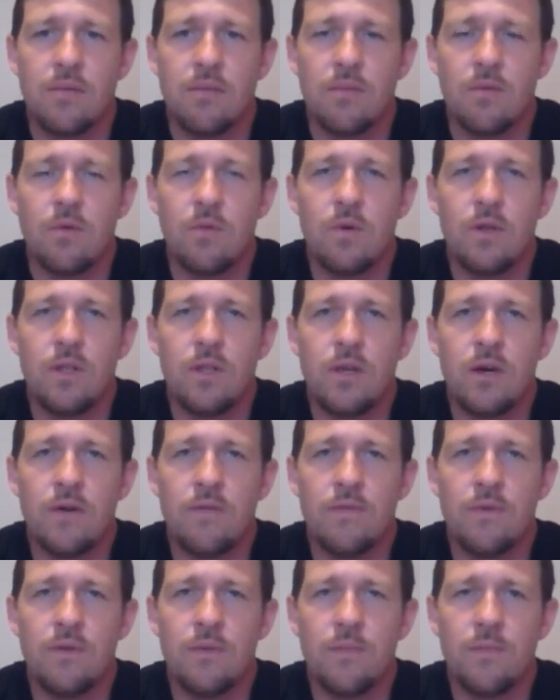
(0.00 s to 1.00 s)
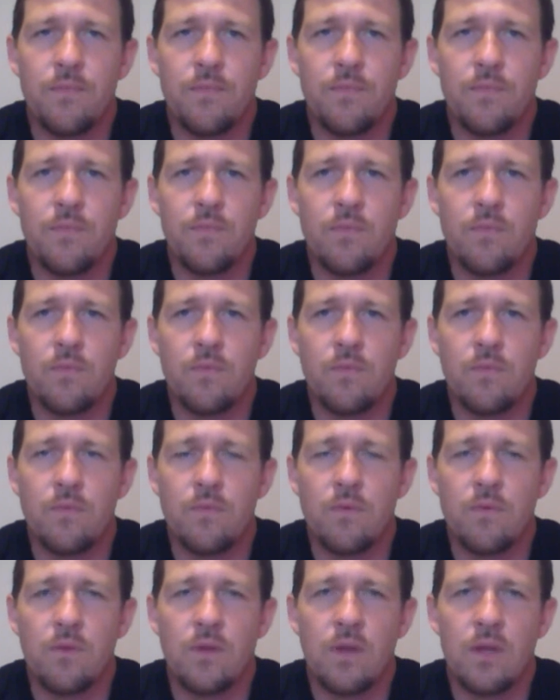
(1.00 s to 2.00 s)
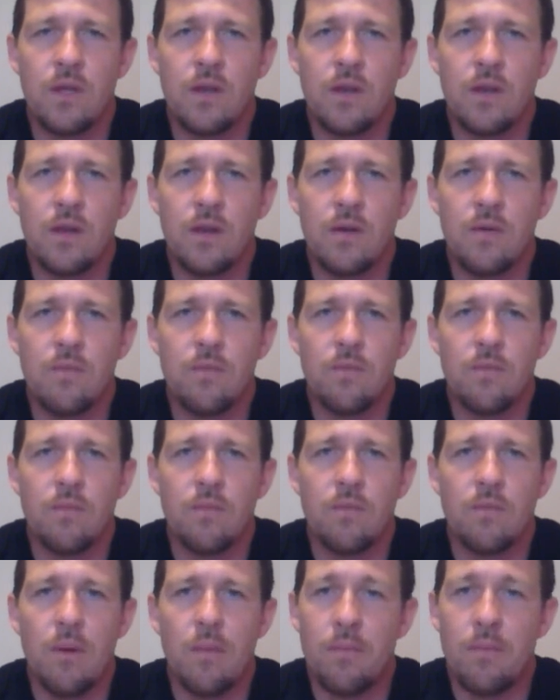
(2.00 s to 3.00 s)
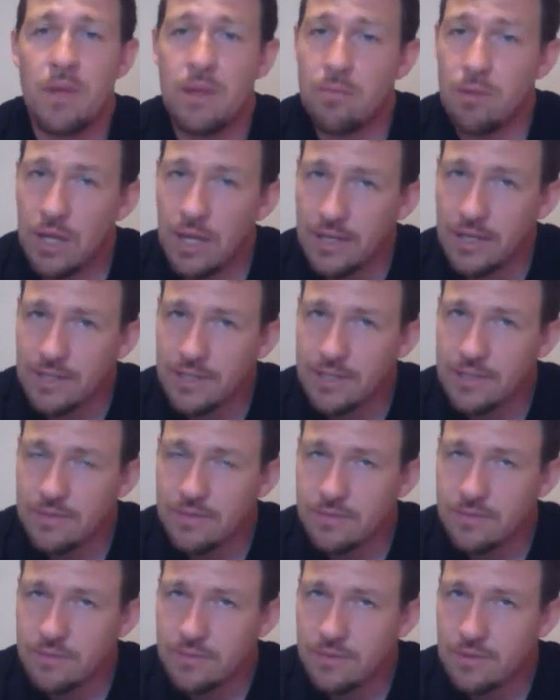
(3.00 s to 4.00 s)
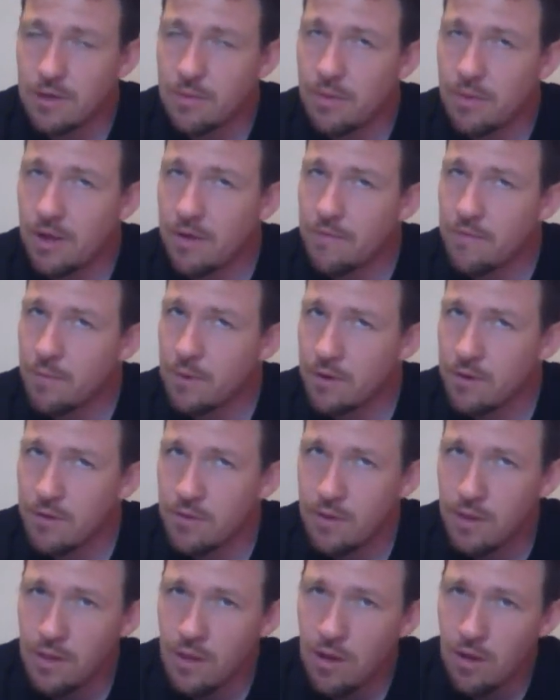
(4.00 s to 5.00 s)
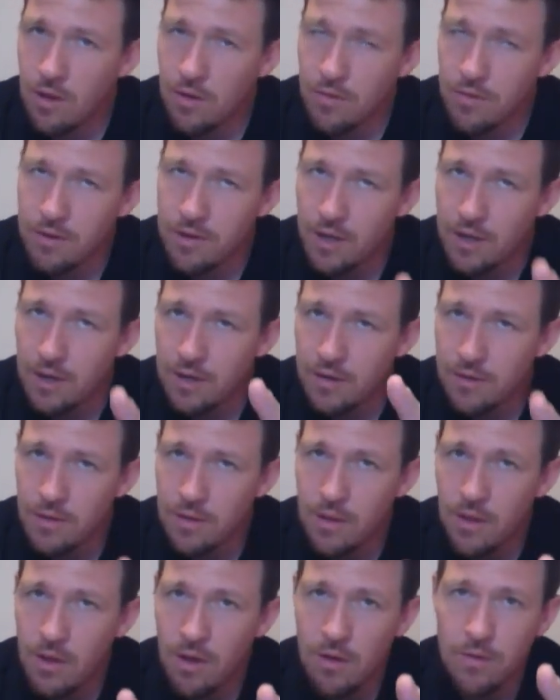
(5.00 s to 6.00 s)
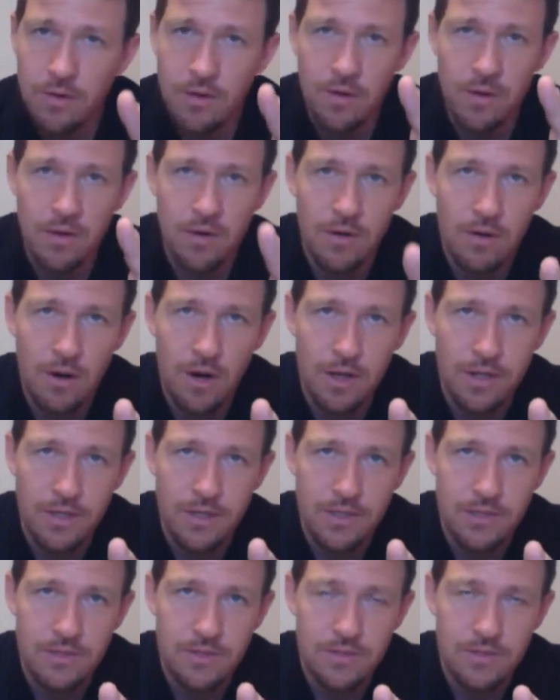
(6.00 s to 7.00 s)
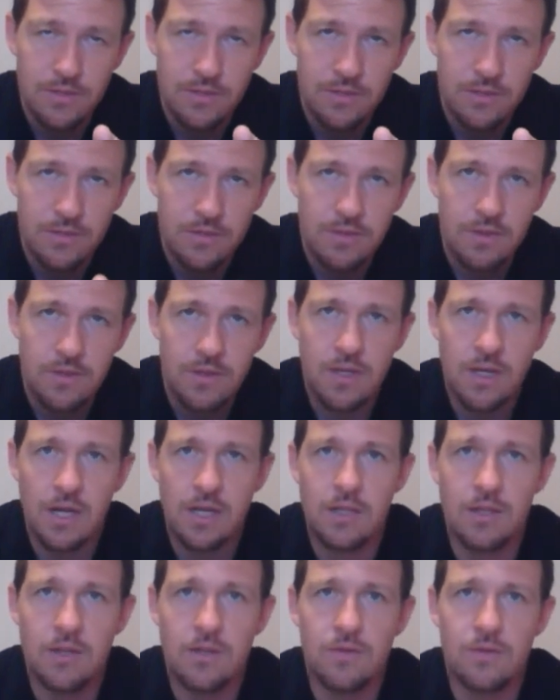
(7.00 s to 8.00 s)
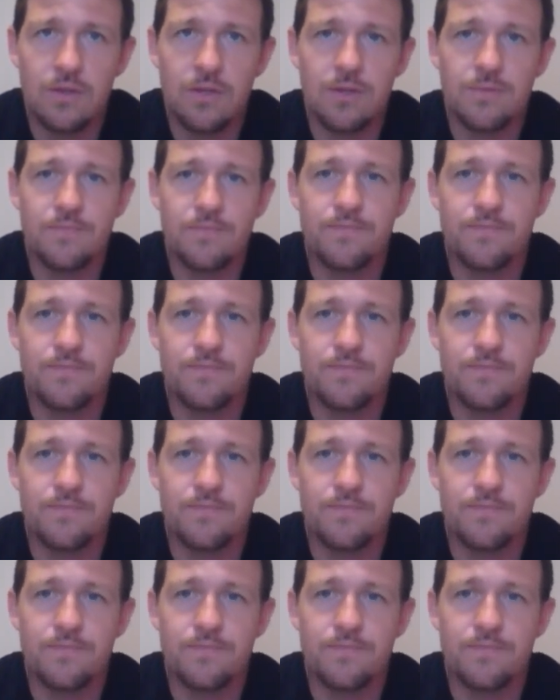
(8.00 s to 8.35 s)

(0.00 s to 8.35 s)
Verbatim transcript: but we love you and uh, be blessed. Come out from under the law. You're not under the law, you're under grace. Hallelujah.